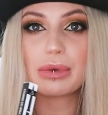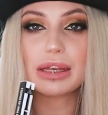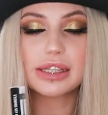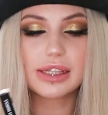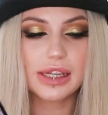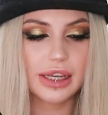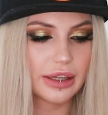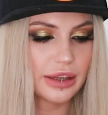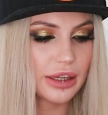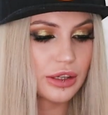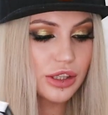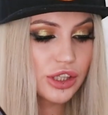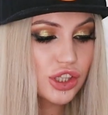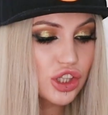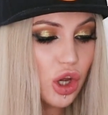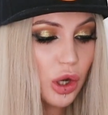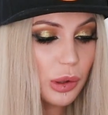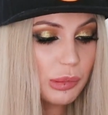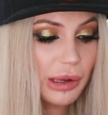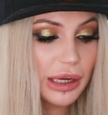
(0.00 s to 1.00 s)
missing, there's
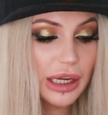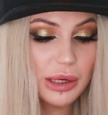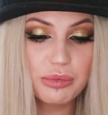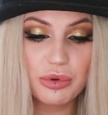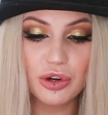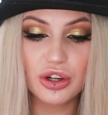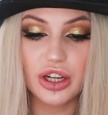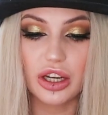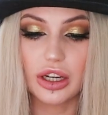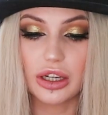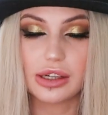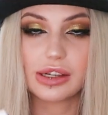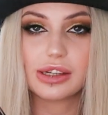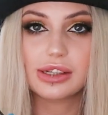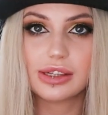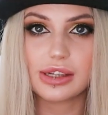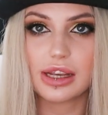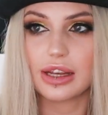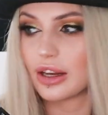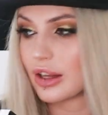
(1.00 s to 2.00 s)
so many
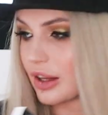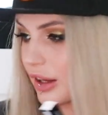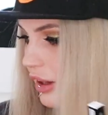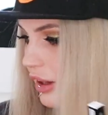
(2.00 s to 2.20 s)
products in